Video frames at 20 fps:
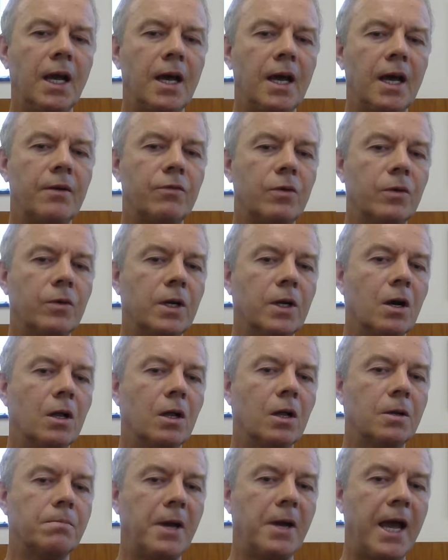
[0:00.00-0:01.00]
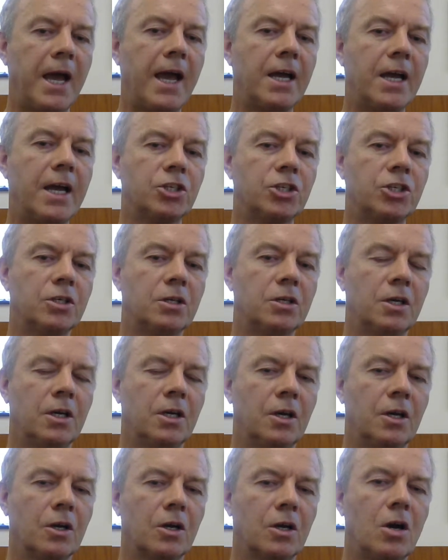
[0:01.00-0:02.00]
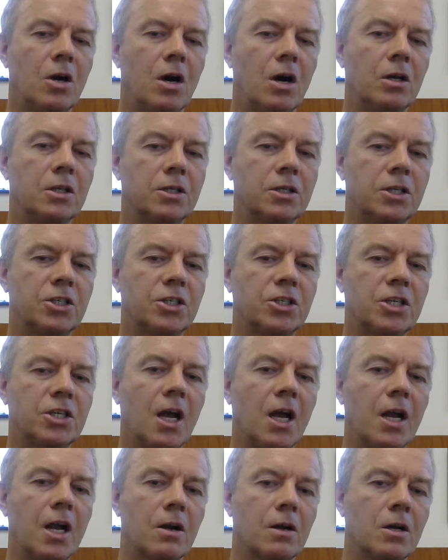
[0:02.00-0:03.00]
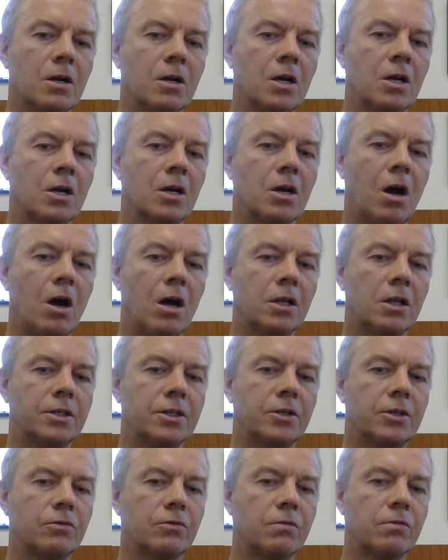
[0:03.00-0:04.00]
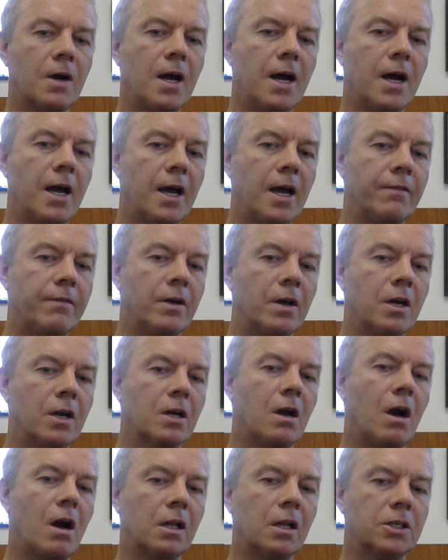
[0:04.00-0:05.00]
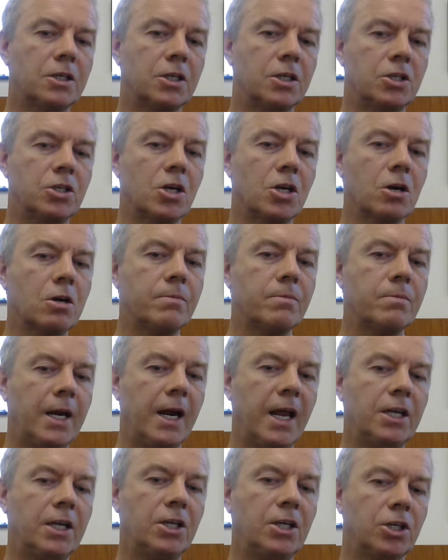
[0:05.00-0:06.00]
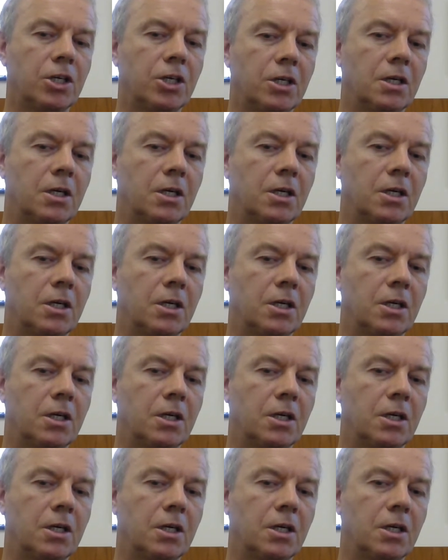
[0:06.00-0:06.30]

Well, we call it passion, call it desire, call it drive, call it determination.